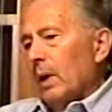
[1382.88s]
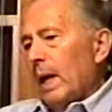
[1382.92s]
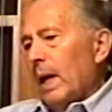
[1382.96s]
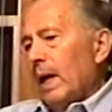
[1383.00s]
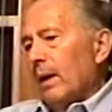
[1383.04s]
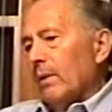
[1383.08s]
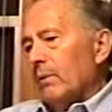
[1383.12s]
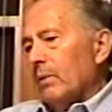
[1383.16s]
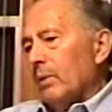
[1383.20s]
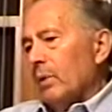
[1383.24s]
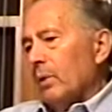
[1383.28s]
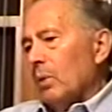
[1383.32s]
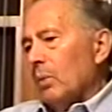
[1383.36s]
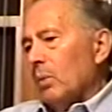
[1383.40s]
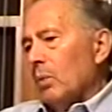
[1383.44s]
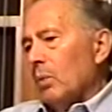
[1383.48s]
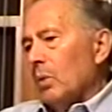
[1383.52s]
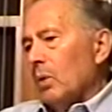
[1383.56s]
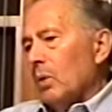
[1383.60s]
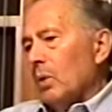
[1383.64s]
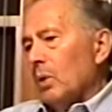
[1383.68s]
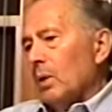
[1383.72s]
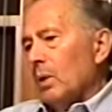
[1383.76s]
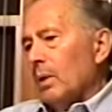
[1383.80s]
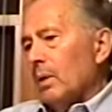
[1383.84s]
after the
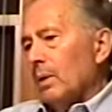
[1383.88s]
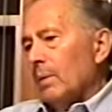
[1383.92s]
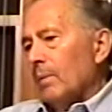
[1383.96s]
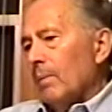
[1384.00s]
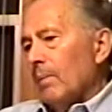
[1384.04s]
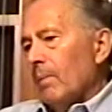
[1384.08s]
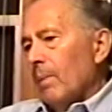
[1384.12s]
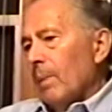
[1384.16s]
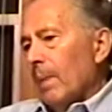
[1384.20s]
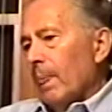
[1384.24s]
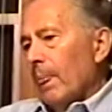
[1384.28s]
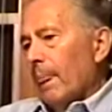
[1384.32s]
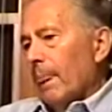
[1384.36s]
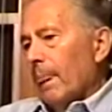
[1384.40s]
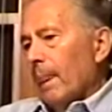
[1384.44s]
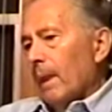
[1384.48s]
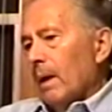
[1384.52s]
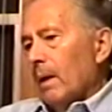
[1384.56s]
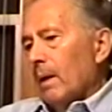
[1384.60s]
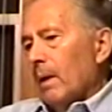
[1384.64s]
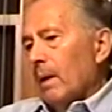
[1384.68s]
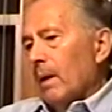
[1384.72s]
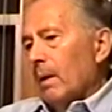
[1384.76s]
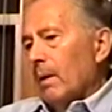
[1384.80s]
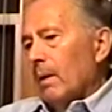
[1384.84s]
war,
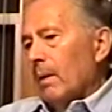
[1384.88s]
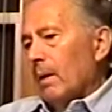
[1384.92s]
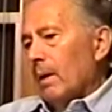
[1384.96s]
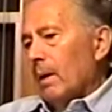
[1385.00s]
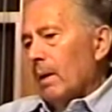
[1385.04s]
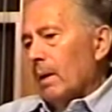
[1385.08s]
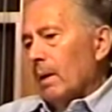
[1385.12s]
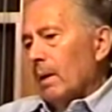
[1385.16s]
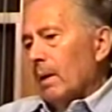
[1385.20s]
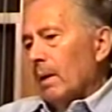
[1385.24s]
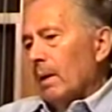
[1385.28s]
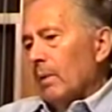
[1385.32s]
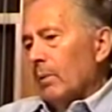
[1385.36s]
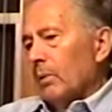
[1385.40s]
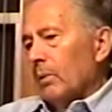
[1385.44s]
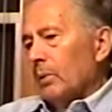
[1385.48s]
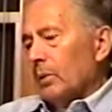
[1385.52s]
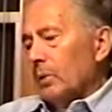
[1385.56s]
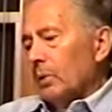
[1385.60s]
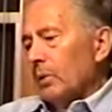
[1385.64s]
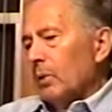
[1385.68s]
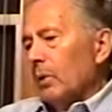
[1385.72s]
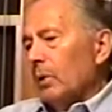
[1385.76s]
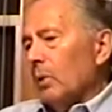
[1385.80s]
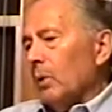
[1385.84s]
or
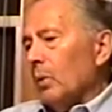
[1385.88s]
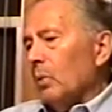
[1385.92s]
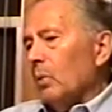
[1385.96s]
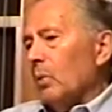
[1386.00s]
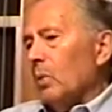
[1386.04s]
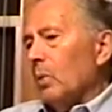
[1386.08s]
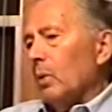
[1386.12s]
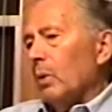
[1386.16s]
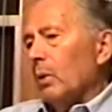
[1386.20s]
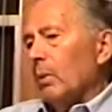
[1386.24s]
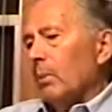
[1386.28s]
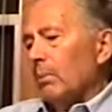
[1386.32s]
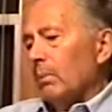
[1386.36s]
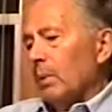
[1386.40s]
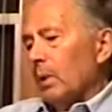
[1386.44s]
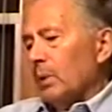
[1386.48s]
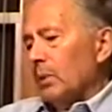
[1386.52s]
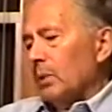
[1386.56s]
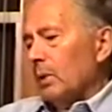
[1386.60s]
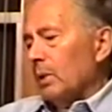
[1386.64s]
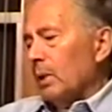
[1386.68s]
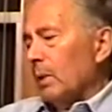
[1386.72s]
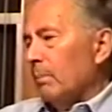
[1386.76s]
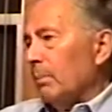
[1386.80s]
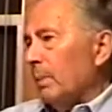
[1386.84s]
during the war,
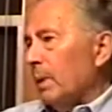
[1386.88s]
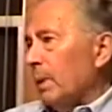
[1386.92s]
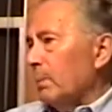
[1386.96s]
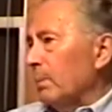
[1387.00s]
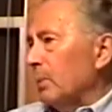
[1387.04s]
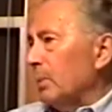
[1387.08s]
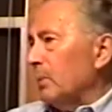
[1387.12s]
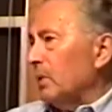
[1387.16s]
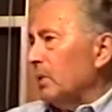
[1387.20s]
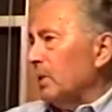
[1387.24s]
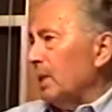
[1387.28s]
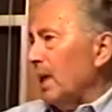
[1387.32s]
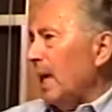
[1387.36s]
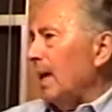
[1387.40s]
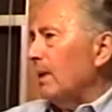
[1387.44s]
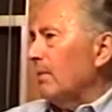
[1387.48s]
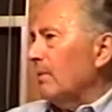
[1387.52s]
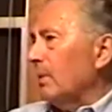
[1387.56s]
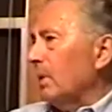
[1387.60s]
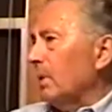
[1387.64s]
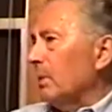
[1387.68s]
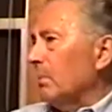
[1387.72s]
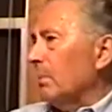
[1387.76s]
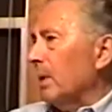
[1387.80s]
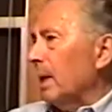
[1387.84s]
most of the people saved
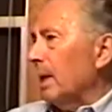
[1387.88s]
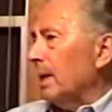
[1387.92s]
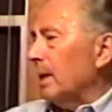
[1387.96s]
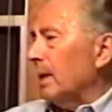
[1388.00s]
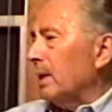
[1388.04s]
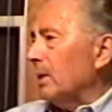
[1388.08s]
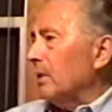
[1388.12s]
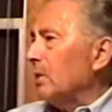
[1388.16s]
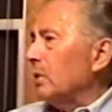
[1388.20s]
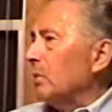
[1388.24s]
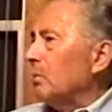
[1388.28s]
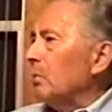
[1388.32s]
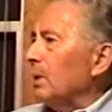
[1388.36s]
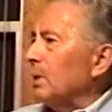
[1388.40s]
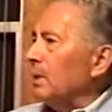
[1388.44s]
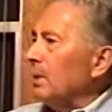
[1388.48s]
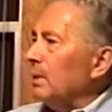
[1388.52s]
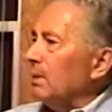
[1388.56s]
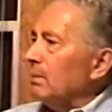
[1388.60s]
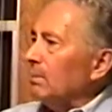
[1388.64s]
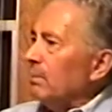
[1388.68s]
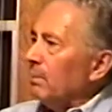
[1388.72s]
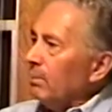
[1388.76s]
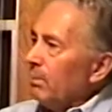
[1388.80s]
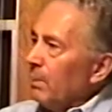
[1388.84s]
their money because there
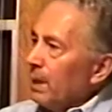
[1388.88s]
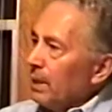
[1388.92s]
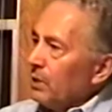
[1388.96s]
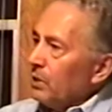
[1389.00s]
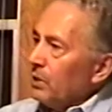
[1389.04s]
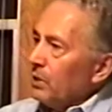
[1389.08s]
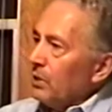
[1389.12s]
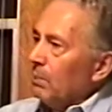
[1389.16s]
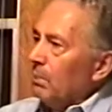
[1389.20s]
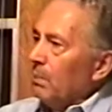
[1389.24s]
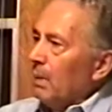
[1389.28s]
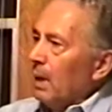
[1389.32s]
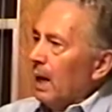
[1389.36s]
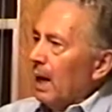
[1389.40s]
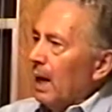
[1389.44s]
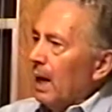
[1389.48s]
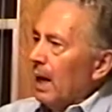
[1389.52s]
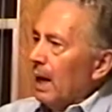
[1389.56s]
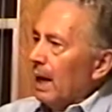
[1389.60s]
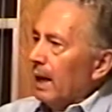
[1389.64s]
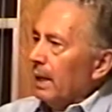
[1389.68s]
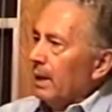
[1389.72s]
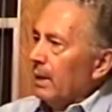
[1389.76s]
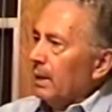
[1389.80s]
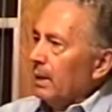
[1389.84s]
wasn't much to
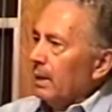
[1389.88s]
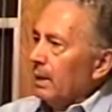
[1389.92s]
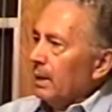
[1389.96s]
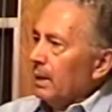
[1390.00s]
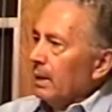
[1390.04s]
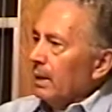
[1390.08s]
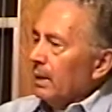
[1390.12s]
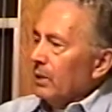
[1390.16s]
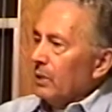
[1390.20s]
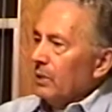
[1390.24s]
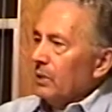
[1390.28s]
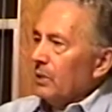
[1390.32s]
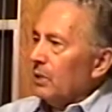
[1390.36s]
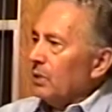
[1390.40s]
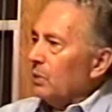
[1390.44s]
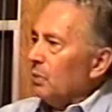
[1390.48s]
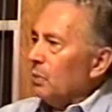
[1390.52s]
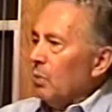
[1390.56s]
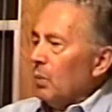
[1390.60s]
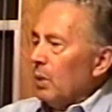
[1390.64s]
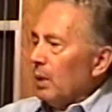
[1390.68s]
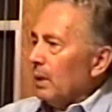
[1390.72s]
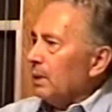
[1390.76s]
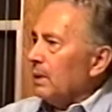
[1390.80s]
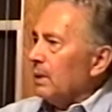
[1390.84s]
buy. There just
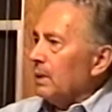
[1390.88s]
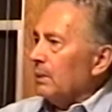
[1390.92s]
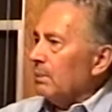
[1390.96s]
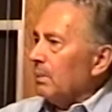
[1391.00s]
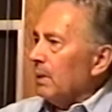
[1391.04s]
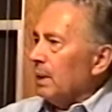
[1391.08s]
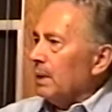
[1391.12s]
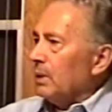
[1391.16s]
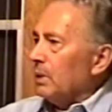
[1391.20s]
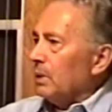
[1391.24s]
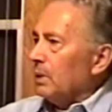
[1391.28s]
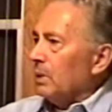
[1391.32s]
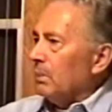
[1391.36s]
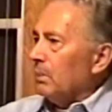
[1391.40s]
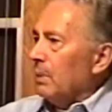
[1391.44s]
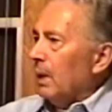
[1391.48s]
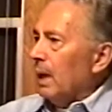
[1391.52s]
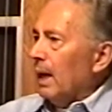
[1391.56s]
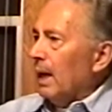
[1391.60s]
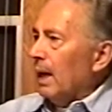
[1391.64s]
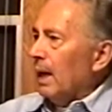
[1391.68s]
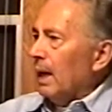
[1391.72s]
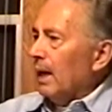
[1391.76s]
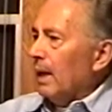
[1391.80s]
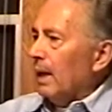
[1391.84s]
wasn't much to
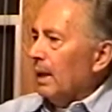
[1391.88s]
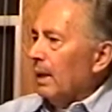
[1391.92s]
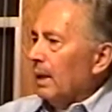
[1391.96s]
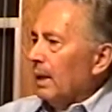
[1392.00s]
buy.